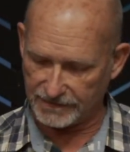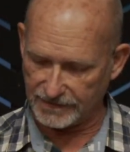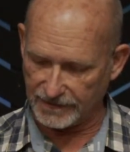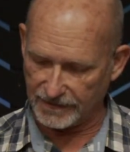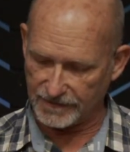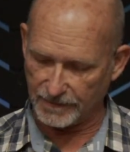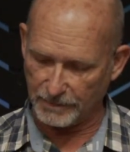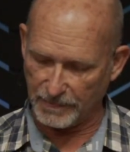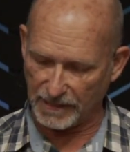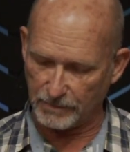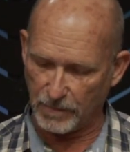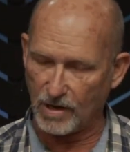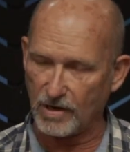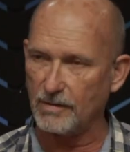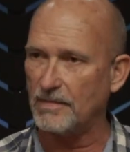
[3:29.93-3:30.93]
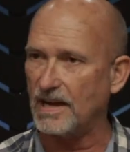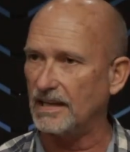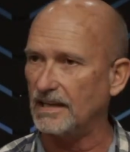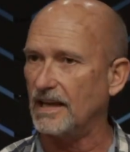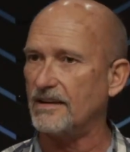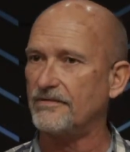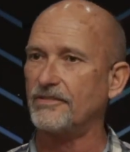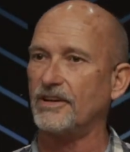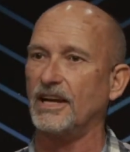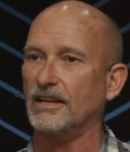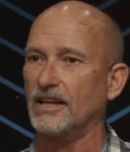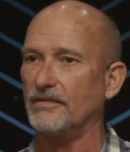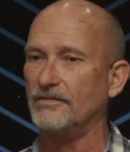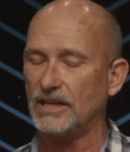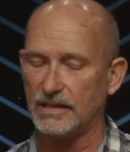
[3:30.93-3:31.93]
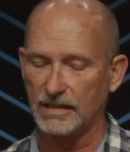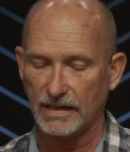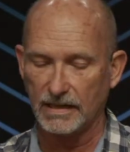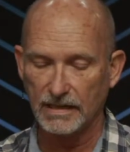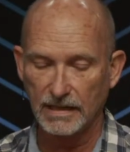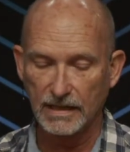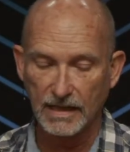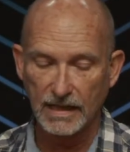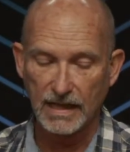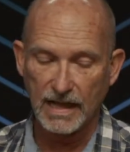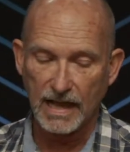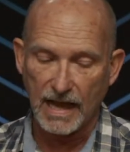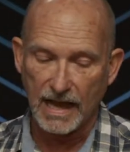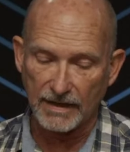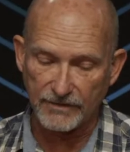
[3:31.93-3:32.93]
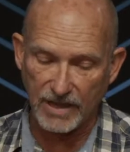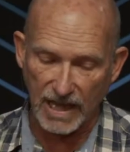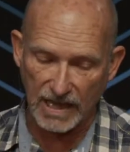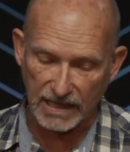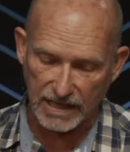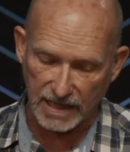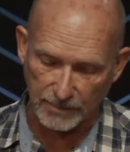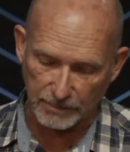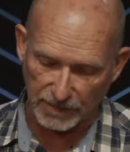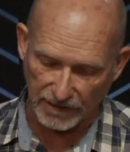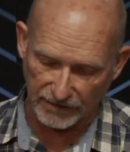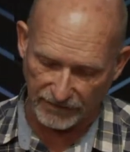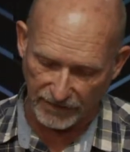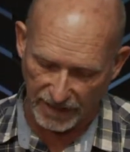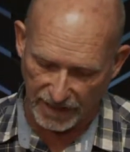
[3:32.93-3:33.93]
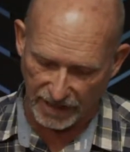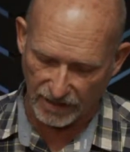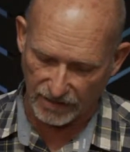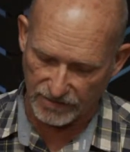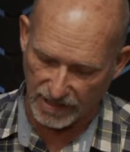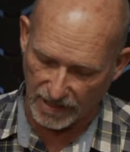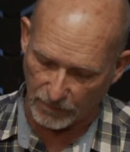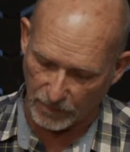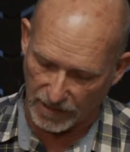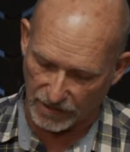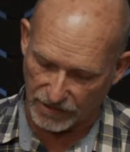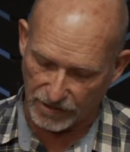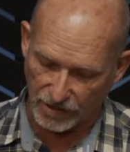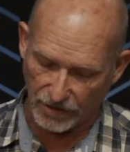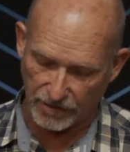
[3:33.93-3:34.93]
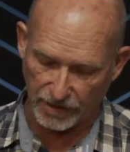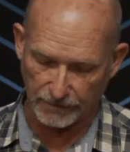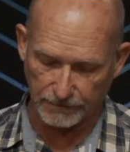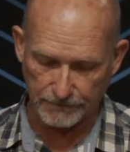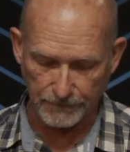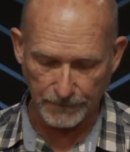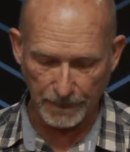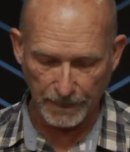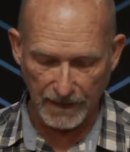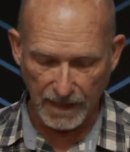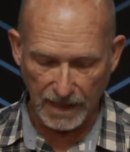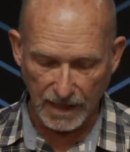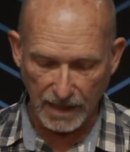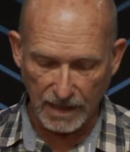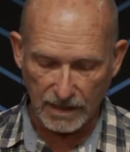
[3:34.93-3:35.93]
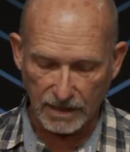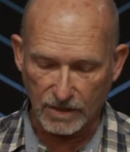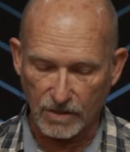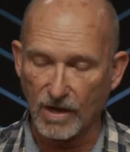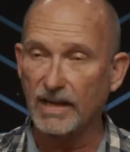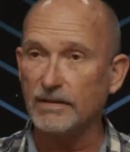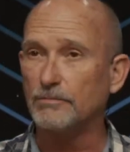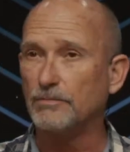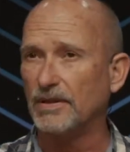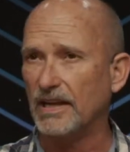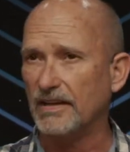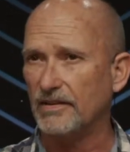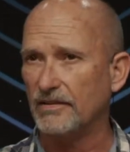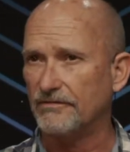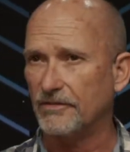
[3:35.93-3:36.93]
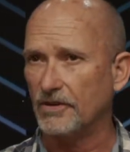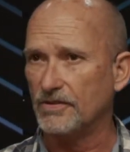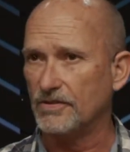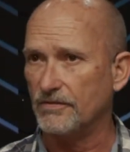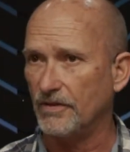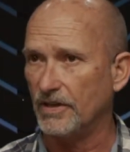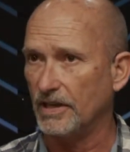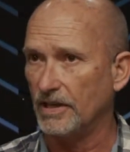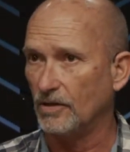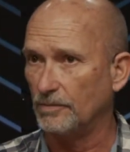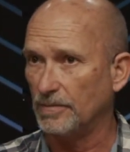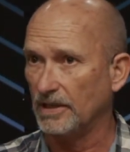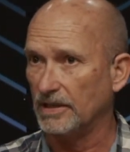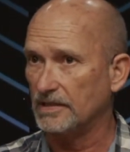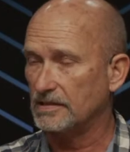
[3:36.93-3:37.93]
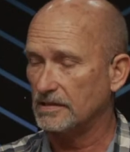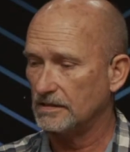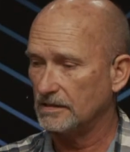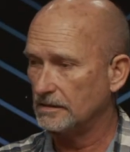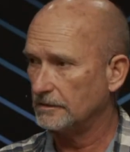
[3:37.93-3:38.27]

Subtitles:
It's a big part of my life, and I loved it. I've got a couple of videos I want to show you. Go ahead and play the first video, please.